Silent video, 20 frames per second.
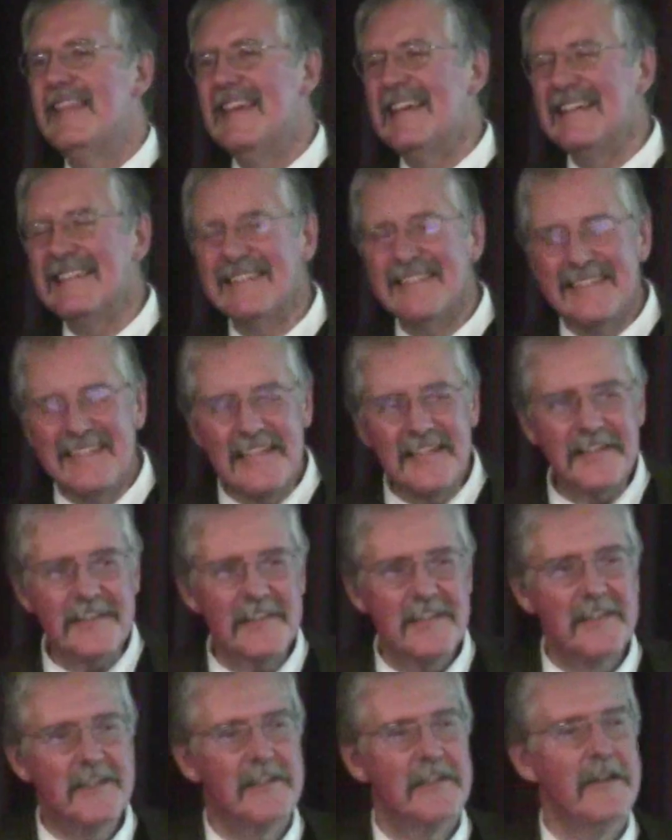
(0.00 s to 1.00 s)
The
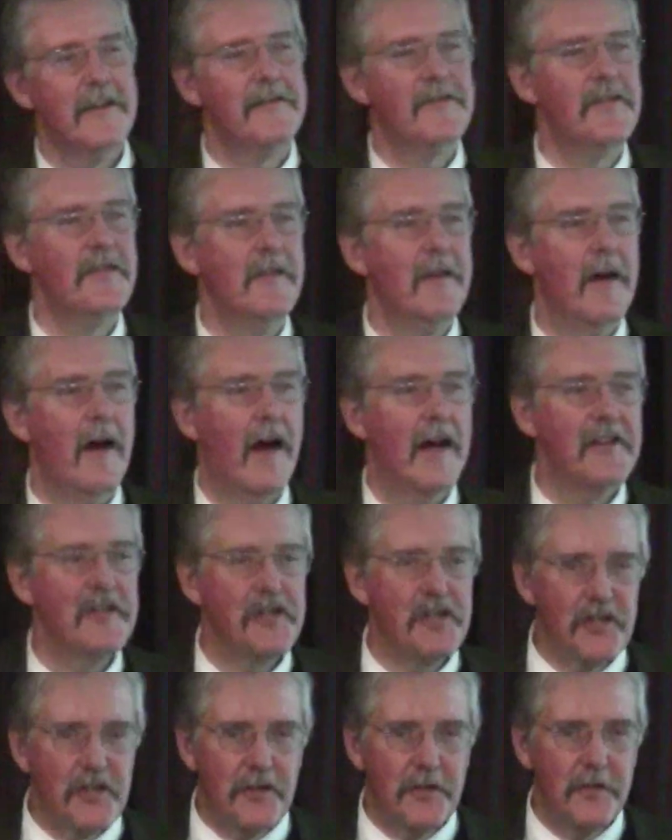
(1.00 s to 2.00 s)
existence of
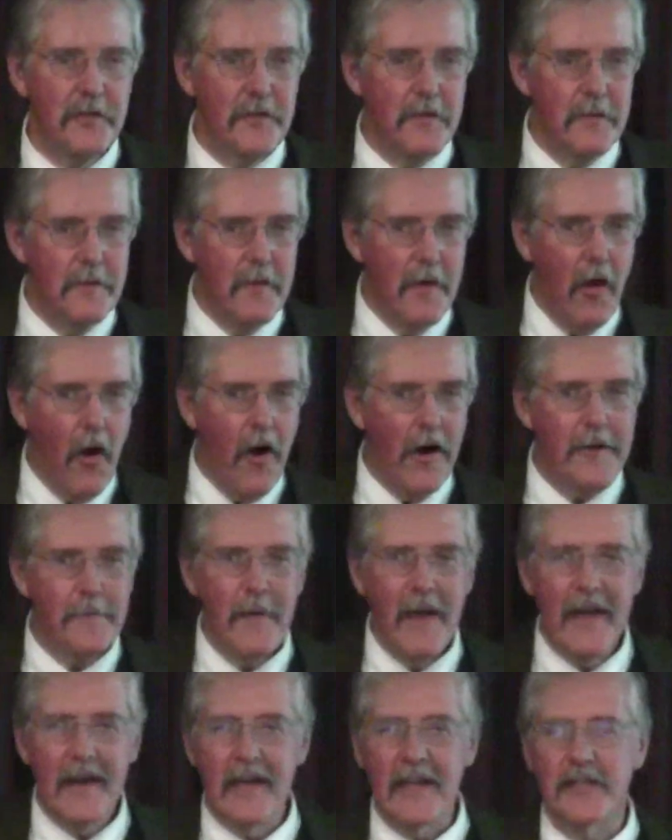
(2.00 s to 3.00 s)

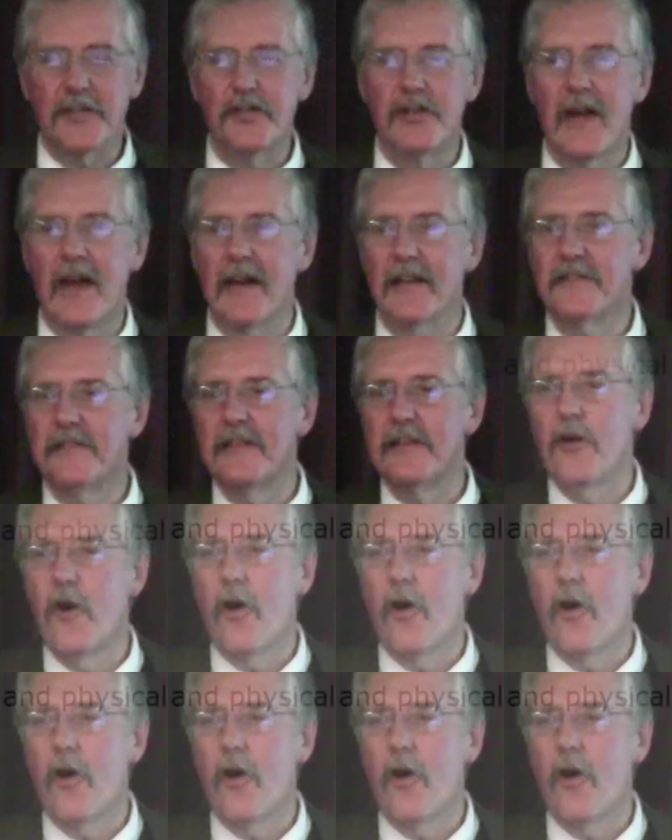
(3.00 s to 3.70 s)
automatic checks